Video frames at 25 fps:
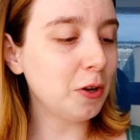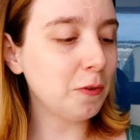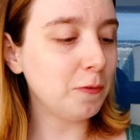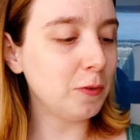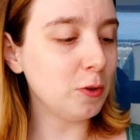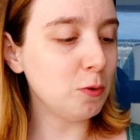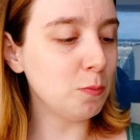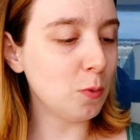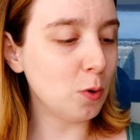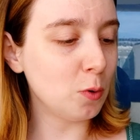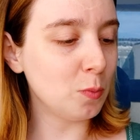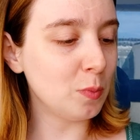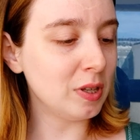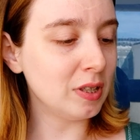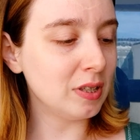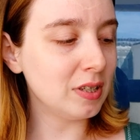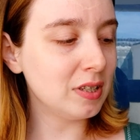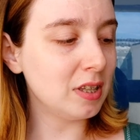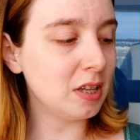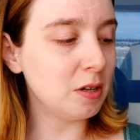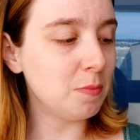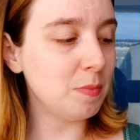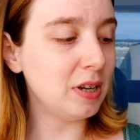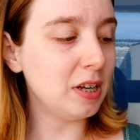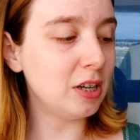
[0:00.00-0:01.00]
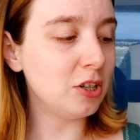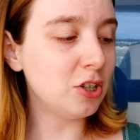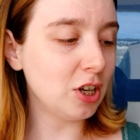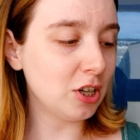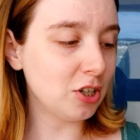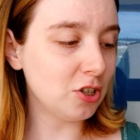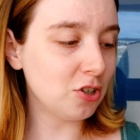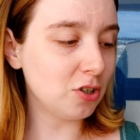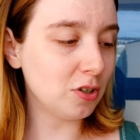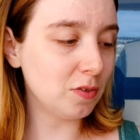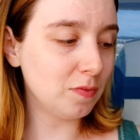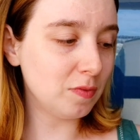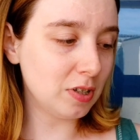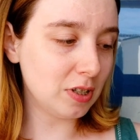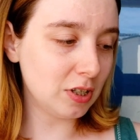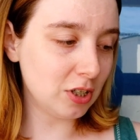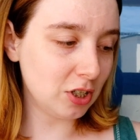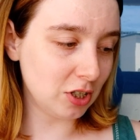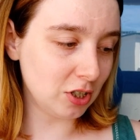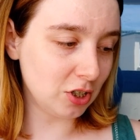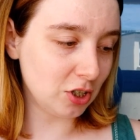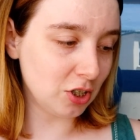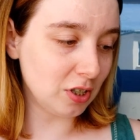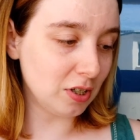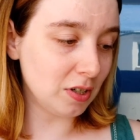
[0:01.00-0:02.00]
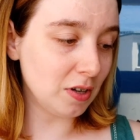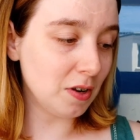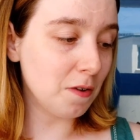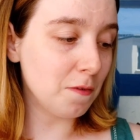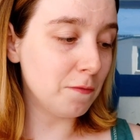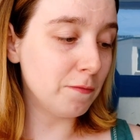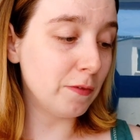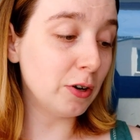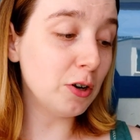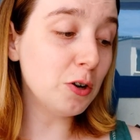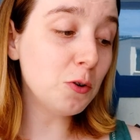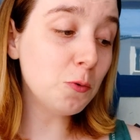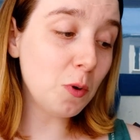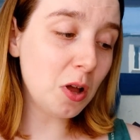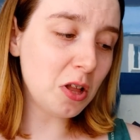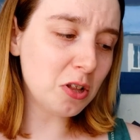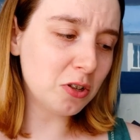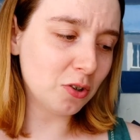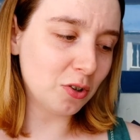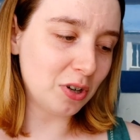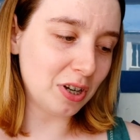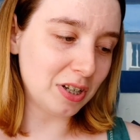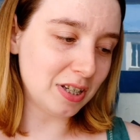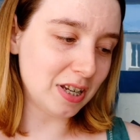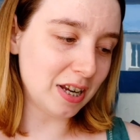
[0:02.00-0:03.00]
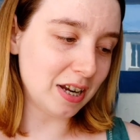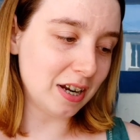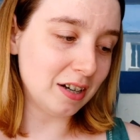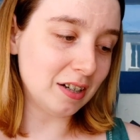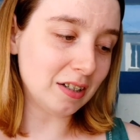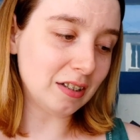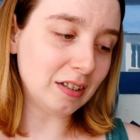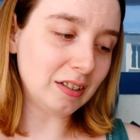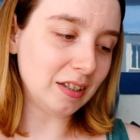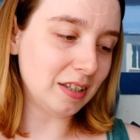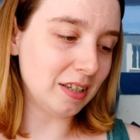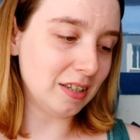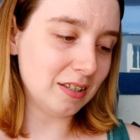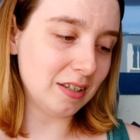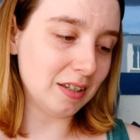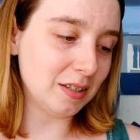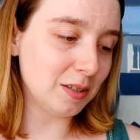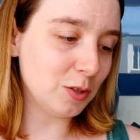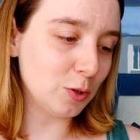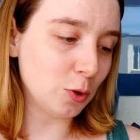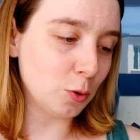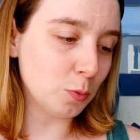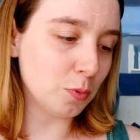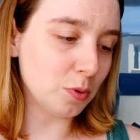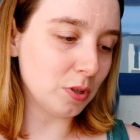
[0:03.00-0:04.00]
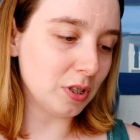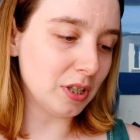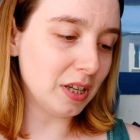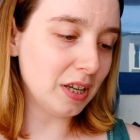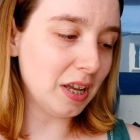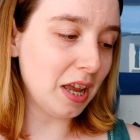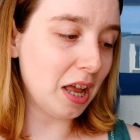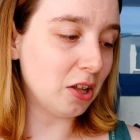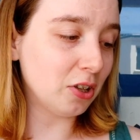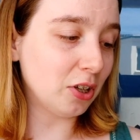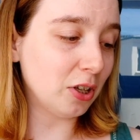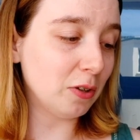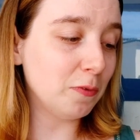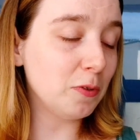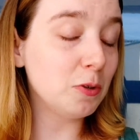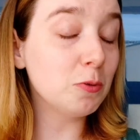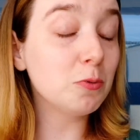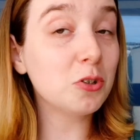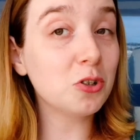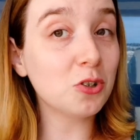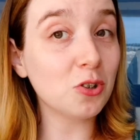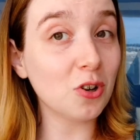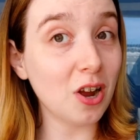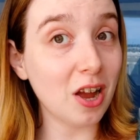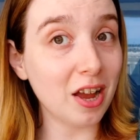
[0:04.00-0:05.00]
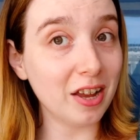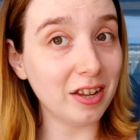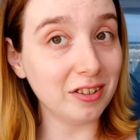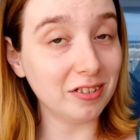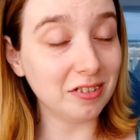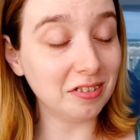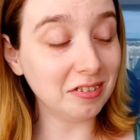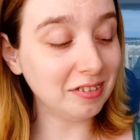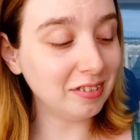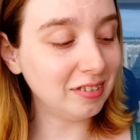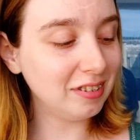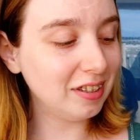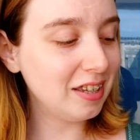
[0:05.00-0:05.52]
a few moments, then made a gesture of decision. "Very well, Grantaire," he said soberly. "I'll give you a trial."